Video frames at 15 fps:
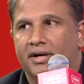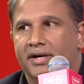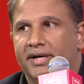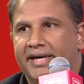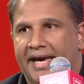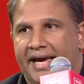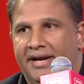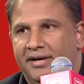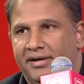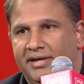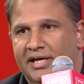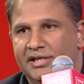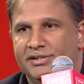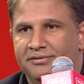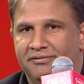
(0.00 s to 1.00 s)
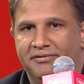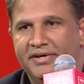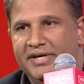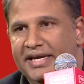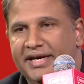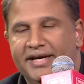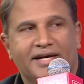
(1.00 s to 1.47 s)
can touch,
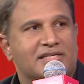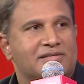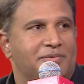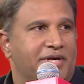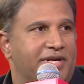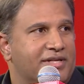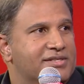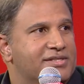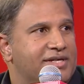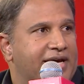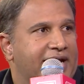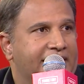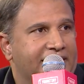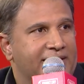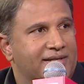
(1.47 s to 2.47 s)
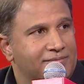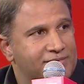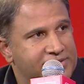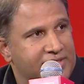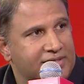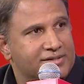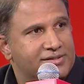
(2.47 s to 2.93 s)
feel, and experience AI
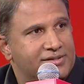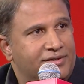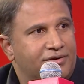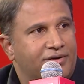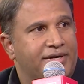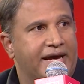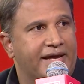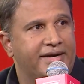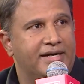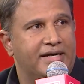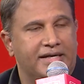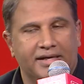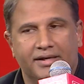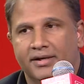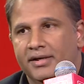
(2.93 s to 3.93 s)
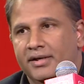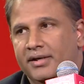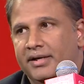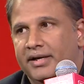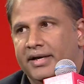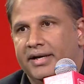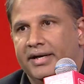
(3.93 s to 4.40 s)
themselves, directly,
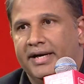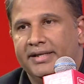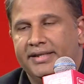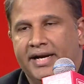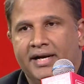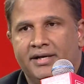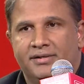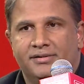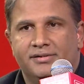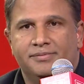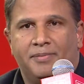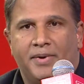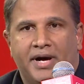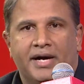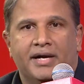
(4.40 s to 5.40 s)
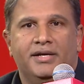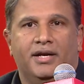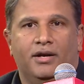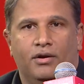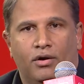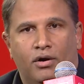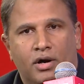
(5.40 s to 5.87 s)
and that sparked a
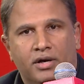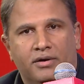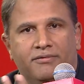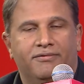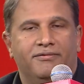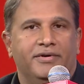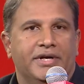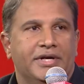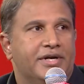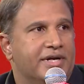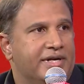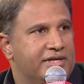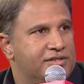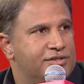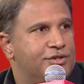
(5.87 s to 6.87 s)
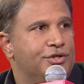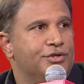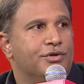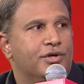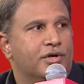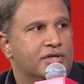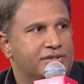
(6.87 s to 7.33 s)
lot of interest,
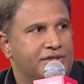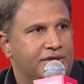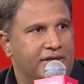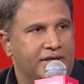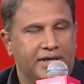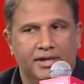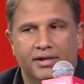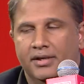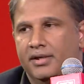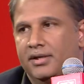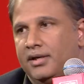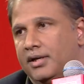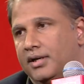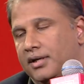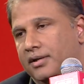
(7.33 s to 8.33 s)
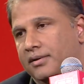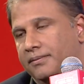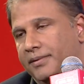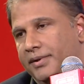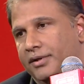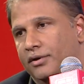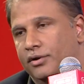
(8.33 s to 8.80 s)
curiosity,
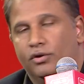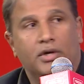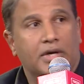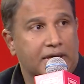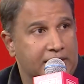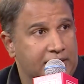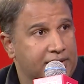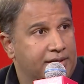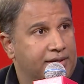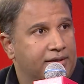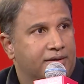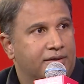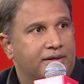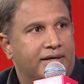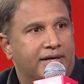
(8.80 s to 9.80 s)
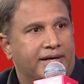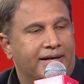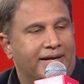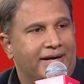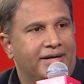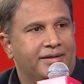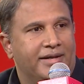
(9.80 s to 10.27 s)
to learn,
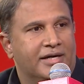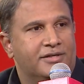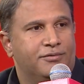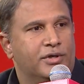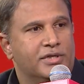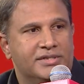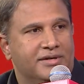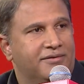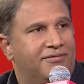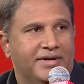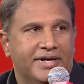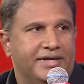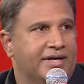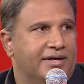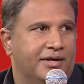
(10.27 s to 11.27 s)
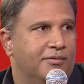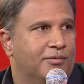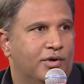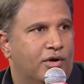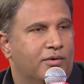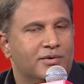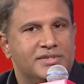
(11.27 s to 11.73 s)
and that's what is reflected.
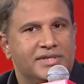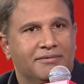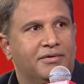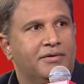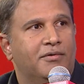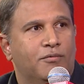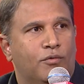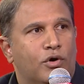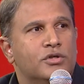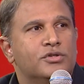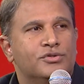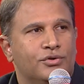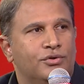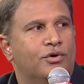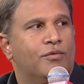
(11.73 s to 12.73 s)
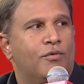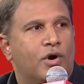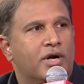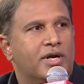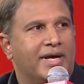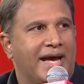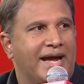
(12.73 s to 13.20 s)
Almost everyone wants to know
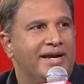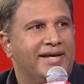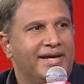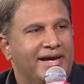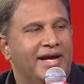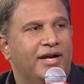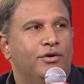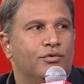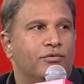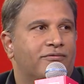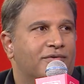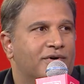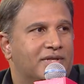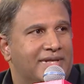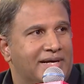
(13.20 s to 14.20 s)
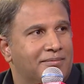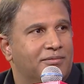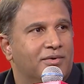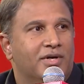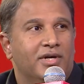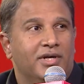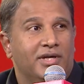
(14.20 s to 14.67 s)
what can AI do for them
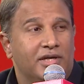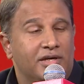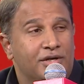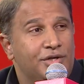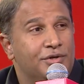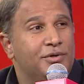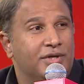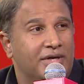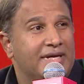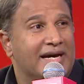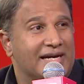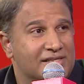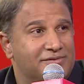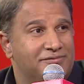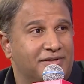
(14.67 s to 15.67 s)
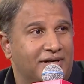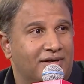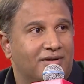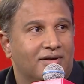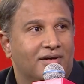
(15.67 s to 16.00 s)
individually as well.